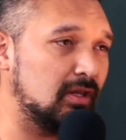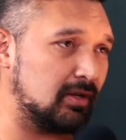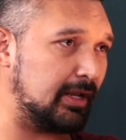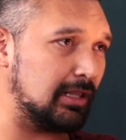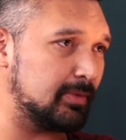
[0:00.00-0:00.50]
and
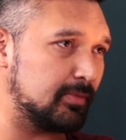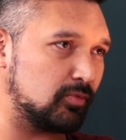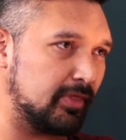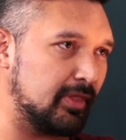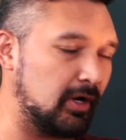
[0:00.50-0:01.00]
I help them
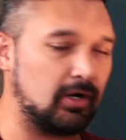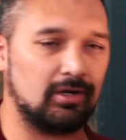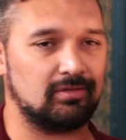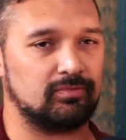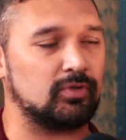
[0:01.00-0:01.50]
right there.
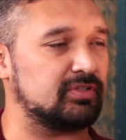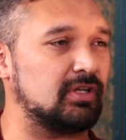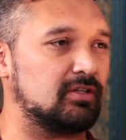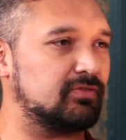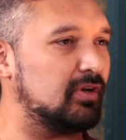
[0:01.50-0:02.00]
They're
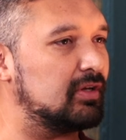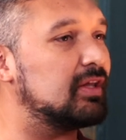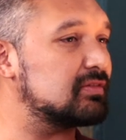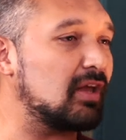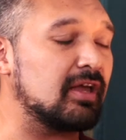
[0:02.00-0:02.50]
satisfied.
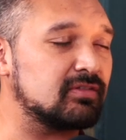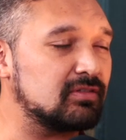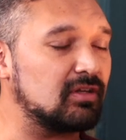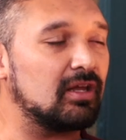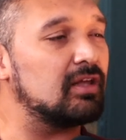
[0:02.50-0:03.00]
Okay. It's
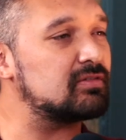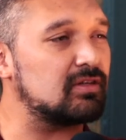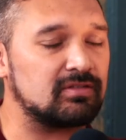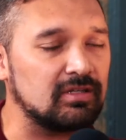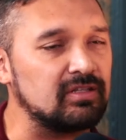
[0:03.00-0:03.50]
as it's
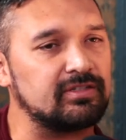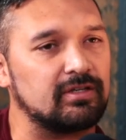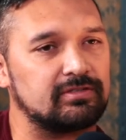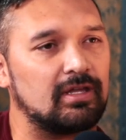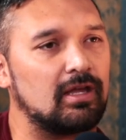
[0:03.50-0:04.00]
as easy
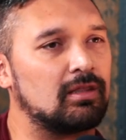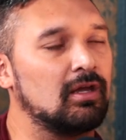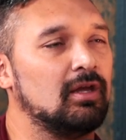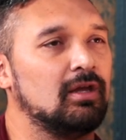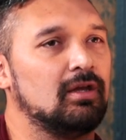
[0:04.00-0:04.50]
as that.
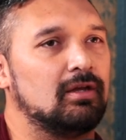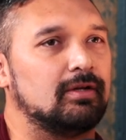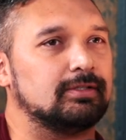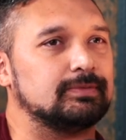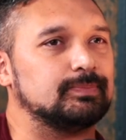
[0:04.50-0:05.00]

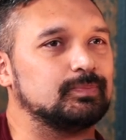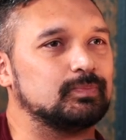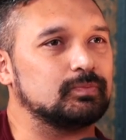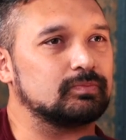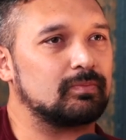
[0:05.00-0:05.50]
Um,
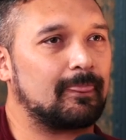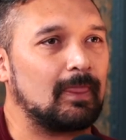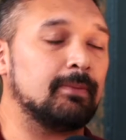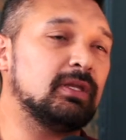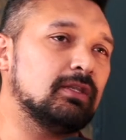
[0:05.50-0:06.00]

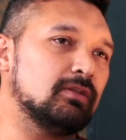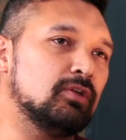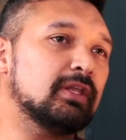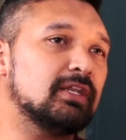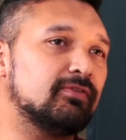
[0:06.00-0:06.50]
I mean,
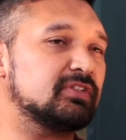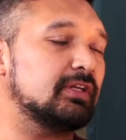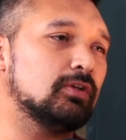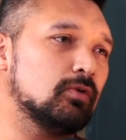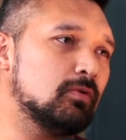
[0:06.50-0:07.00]
you can never
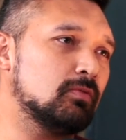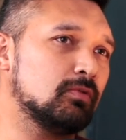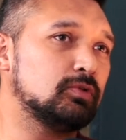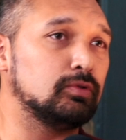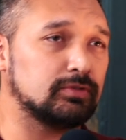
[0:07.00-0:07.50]
say no
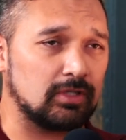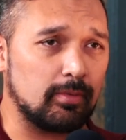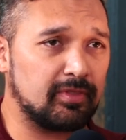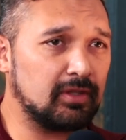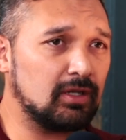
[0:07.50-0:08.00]
to
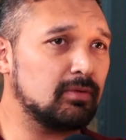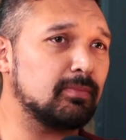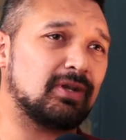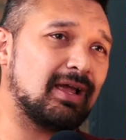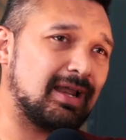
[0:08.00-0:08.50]
something,
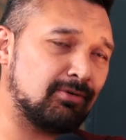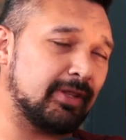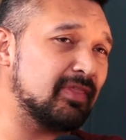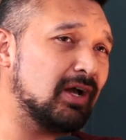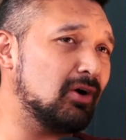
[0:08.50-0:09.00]
but
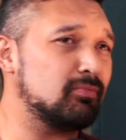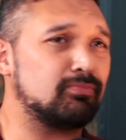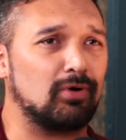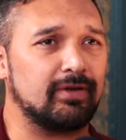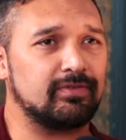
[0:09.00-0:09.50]
right now,
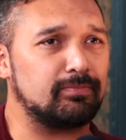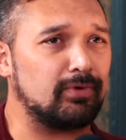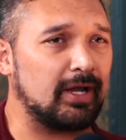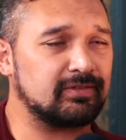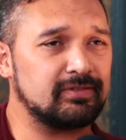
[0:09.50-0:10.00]
private
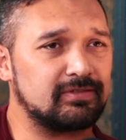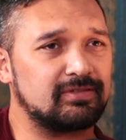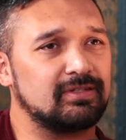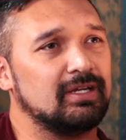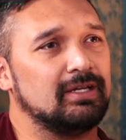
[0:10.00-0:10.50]

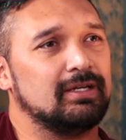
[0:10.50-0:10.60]
practice,